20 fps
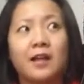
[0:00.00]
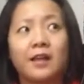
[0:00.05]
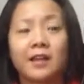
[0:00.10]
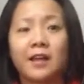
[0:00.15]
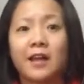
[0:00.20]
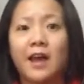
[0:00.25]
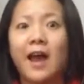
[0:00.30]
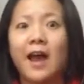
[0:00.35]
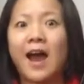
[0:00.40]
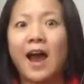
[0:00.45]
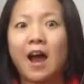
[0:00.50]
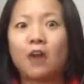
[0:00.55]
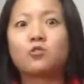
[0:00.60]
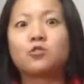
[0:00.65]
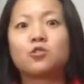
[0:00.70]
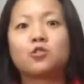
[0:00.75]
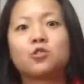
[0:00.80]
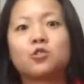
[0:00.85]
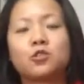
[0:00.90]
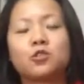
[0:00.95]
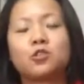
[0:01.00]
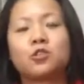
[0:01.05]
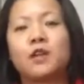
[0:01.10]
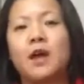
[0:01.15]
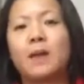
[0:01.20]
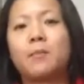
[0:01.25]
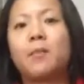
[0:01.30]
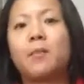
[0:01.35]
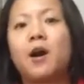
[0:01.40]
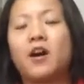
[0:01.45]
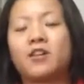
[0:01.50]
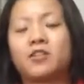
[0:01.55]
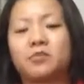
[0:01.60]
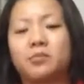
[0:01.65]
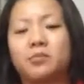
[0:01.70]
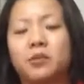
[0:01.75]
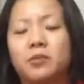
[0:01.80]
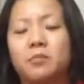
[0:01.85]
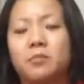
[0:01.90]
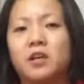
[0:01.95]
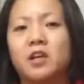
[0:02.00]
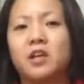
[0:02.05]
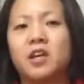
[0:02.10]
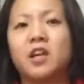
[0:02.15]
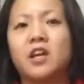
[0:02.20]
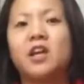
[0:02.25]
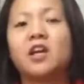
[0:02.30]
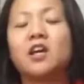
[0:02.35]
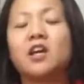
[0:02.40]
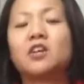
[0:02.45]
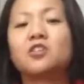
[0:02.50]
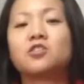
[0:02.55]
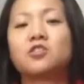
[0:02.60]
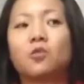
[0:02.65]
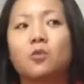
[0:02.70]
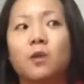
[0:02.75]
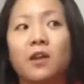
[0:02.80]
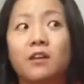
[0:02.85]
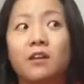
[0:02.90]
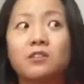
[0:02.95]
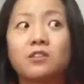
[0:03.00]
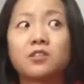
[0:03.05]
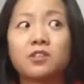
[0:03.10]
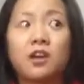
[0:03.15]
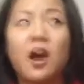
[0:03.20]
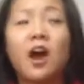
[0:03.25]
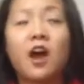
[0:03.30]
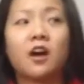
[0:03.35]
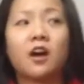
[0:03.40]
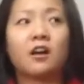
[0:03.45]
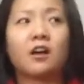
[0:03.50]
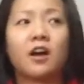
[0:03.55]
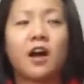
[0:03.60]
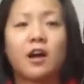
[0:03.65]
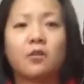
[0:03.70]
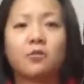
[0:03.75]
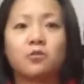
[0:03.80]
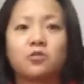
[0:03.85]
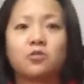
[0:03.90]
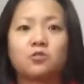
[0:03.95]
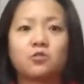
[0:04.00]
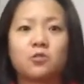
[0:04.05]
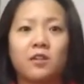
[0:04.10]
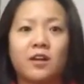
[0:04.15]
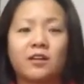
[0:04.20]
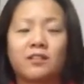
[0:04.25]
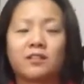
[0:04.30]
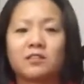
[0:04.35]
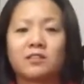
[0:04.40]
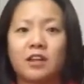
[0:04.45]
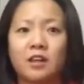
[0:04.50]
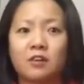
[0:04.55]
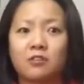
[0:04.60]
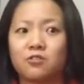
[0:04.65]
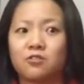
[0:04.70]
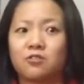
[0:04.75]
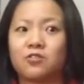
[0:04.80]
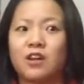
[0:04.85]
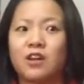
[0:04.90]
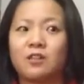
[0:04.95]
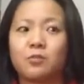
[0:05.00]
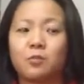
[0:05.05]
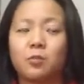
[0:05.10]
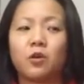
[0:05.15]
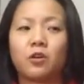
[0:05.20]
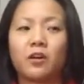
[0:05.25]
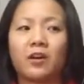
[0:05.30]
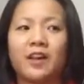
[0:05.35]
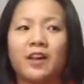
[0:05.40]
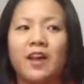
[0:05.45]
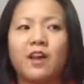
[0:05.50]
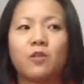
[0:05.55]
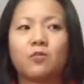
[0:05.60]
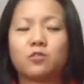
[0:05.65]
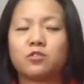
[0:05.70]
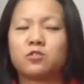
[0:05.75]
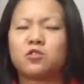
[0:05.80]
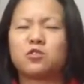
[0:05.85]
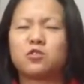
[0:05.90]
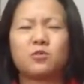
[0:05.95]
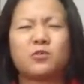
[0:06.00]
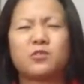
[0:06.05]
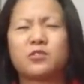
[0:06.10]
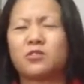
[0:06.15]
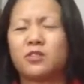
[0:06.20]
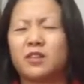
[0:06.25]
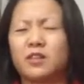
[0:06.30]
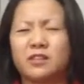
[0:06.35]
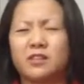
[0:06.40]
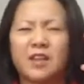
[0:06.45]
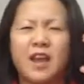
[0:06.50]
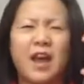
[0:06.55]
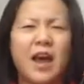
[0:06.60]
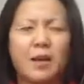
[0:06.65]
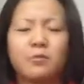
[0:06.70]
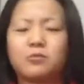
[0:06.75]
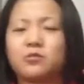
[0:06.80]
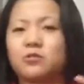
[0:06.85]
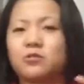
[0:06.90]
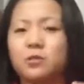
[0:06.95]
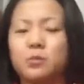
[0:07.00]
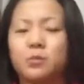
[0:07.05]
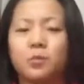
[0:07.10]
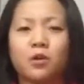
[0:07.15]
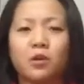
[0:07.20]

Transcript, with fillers: like how good could I possibly be. So when I was young, I would do like these exercise book and I would do it so that it's absolutely